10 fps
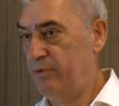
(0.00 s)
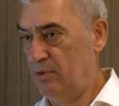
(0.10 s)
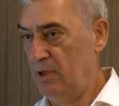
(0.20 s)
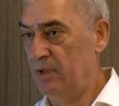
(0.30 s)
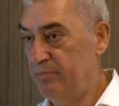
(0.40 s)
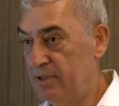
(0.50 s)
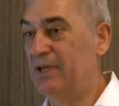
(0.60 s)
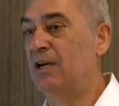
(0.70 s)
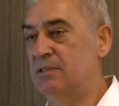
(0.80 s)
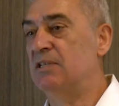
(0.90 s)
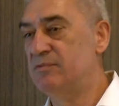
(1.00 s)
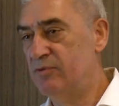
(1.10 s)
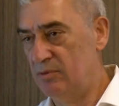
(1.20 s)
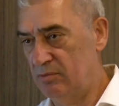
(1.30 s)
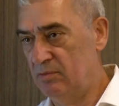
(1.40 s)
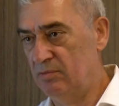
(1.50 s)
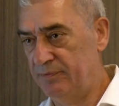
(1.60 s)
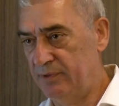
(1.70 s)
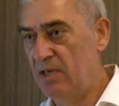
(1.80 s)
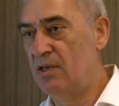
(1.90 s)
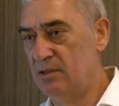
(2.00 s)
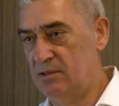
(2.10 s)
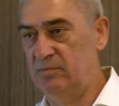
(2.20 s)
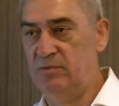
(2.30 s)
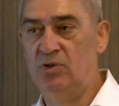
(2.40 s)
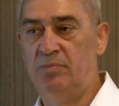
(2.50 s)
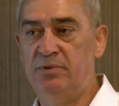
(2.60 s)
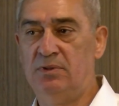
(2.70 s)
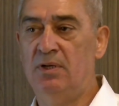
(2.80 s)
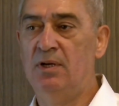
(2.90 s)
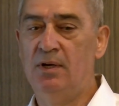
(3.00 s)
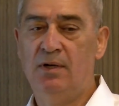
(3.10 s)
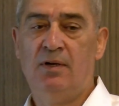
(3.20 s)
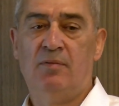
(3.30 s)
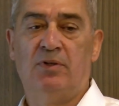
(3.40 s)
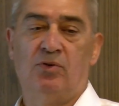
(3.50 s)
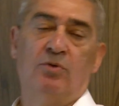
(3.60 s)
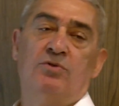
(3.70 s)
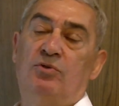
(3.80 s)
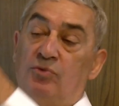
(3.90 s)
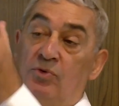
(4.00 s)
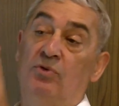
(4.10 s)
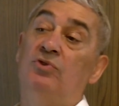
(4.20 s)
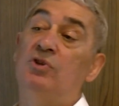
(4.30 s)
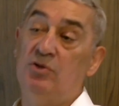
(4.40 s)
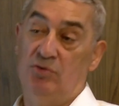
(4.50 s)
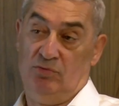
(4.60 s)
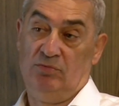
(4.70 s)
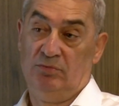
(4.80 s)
for and be successful with taking some jobs, but also to continue